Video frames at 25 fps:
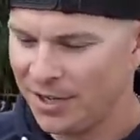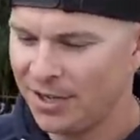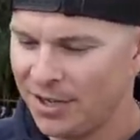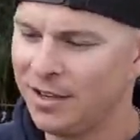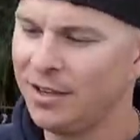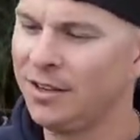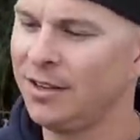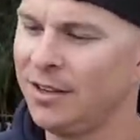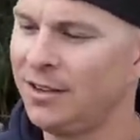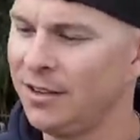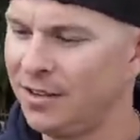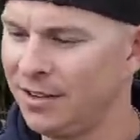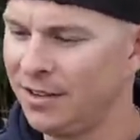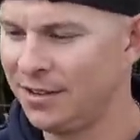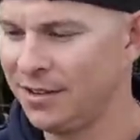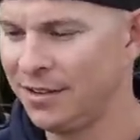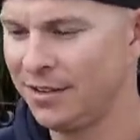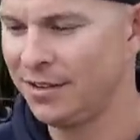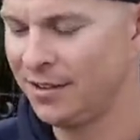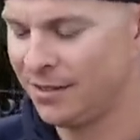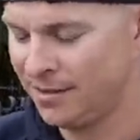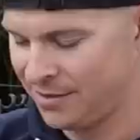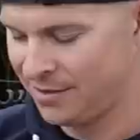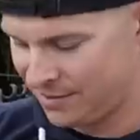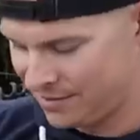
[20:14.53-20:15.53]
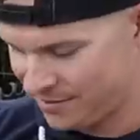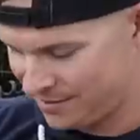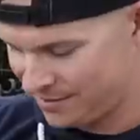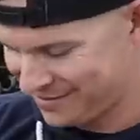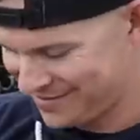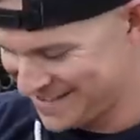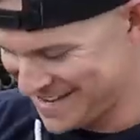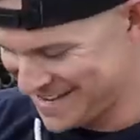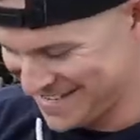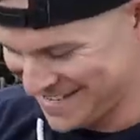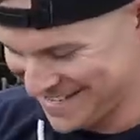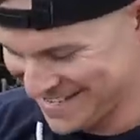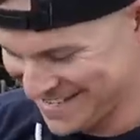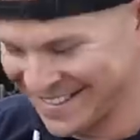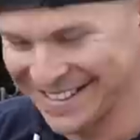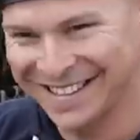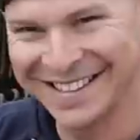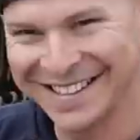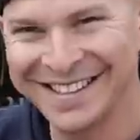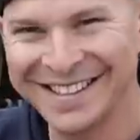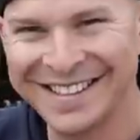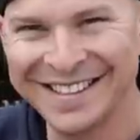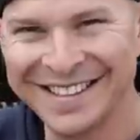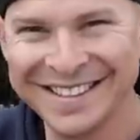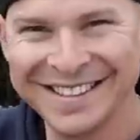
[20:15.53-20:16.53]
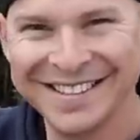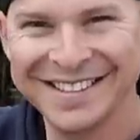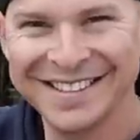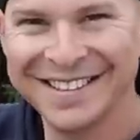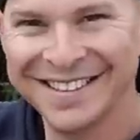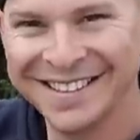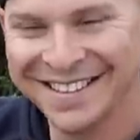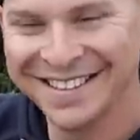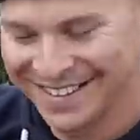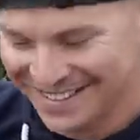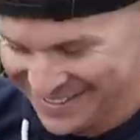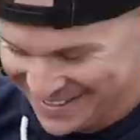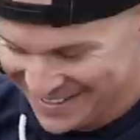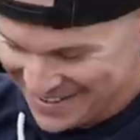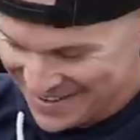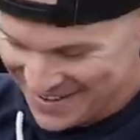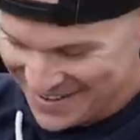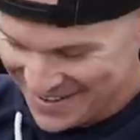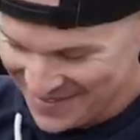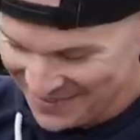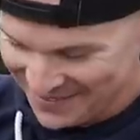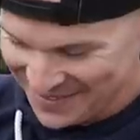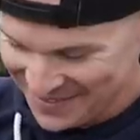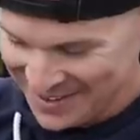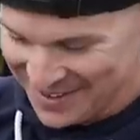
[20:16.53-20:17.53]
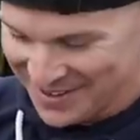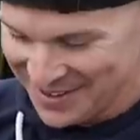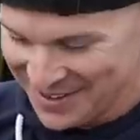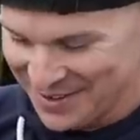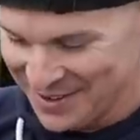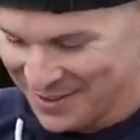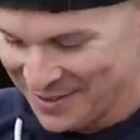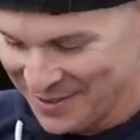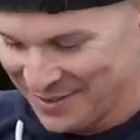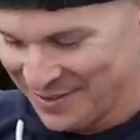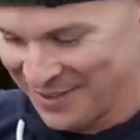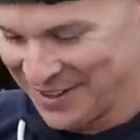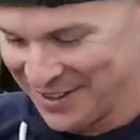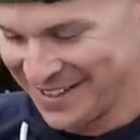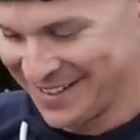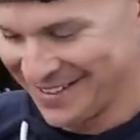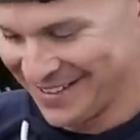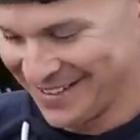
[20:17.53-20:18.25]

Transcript: For your big fish. You need some vitamins, some energy.